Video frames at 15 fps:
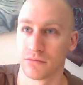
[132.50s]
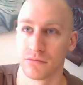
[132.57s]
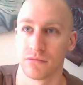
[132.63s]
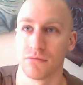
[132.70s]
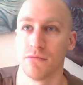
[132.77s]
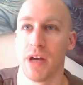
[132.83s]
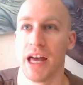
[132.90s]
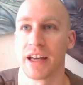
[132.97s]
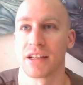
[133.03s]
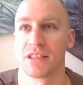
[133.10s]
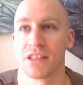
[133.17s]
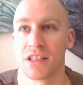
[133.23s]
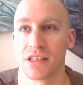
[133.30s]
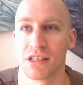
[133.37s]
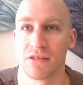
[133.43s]

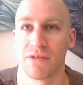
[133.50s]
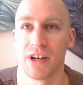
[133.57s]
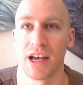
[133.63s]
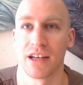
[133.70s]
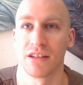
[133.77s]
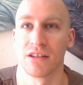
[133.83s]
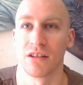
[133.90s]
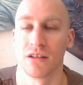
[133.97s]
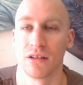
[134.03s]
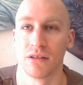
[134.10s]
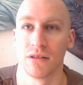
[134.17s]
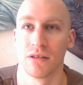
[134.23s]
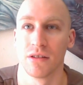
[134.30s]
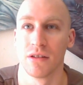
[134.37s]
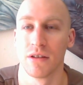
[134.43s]
magazines. If I had
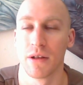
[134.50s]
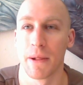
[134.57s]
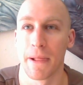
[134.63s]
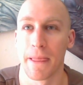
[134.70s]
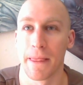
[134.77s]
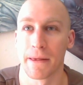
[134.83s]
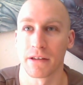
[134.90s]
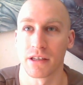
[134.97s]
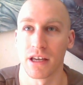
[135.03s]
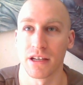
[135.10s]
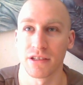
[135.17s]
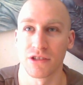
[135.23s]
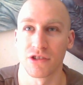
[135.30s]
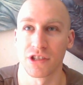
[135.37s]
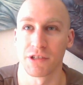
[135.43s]
to
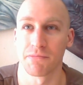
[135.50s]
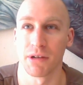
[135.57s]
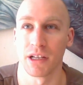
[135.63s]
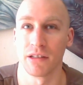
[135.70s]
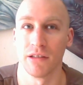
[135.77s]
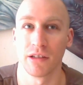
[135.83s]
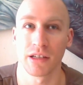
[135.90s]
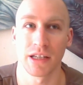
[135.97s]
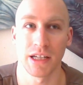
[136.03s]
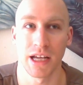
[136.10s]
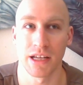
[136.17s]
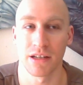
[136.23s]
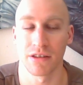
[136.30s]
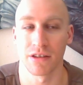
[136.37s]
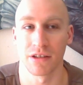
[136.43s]
guess just by looking
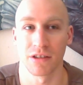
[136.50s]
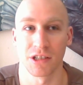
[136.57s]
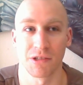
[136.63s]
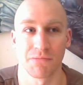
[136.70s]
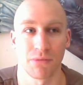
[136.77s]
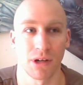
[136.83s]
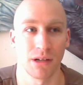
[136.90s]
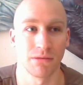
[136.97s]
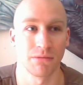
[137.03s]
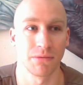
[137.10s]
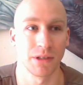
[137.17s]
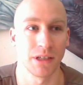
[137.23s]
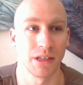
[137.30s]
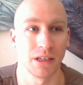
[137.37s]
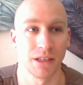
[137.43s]
at it, there is
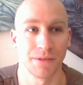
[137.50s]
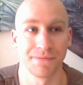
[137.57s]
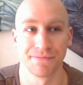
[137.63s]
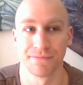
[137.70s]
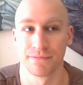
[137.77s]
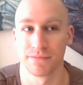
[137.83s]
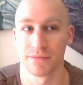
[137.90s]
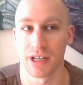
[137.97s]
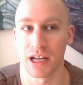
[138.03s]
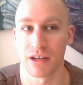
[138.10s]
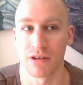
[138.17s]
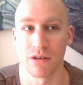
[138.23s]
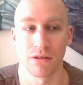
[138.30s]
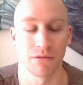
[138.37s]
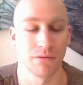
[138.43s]
probably, I don't
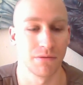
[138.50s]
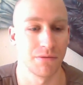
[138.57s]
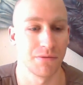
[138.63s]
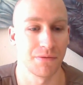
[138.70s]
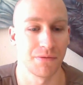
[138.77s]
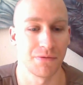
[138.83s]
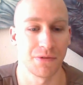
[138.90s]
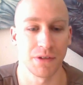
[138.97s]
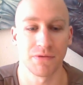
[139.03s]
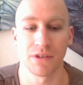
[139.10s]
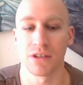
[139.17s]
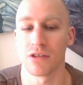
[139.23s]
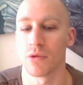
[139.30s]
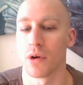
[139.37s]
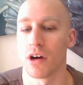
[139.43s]
know, 50
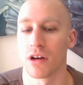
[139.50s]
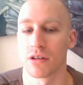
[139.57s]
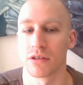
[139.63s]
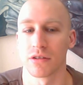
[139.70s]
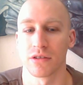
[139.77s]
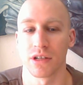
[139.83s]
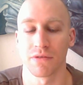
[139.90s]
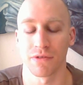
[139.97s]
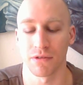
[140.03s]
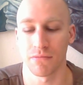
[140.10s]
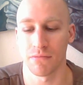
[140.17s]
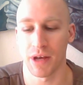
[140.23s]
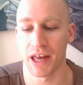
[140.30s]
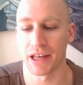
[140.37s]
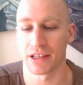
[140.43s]
to 100 different
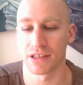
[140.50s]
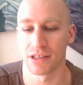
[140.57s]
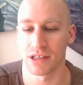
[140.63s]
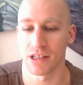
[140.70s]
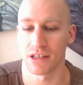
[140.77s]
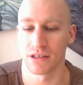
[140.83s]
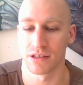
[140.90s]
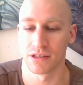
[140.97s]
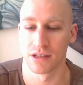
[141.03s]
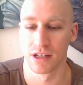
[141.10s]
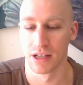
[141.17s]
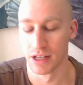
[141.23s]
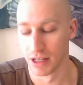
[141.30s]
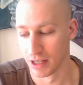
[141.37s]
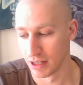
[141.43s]
magazines
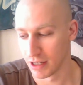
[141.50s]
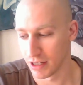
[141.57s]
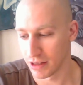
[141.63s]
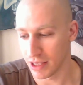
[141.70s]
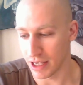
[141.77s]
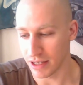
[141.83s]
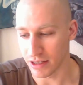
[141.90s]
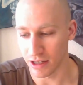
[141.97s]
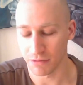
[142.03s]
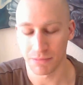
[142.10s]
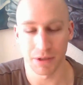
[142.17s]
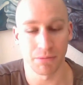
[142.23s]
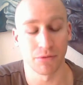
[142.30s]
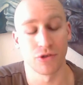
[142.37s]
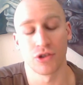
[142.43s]
that young
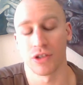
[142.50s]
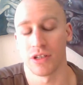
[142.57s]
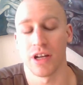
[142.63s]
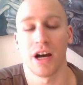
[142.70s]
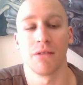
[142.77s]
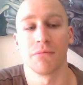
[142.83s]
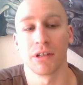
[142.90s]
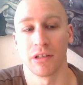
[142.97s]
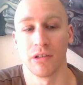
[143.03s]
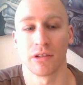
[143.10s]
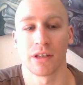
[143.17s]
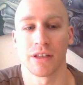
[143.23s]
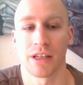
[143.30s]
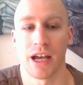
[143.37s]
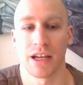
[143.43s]
people should not be
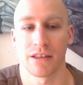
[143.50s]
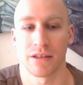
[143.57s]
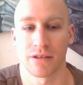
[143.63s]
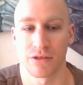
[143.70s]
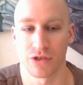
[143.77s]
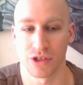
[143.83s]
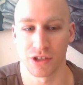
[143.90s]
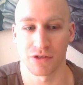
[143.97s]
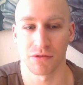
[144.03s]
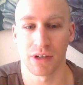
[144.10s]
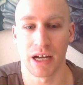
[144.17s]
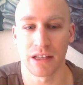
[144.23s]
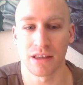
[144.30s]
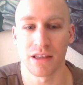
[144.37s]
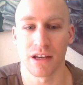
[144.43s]
looking at that are just
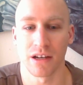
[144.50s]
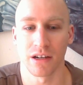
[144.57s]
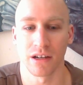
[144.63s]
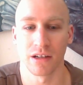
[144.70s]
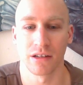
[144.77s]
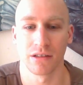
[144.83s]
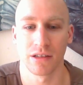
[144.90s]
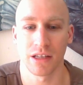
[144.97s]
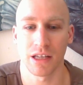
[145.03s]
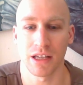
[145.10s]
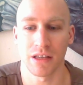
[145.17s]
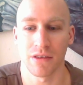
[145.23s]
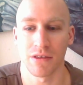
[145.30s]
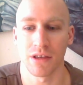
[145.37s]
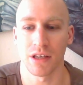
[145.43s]
right there
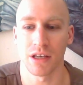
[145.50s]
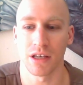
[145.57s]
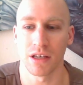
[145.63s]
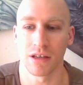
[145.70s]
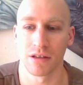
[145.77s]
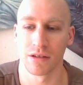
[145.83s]
in the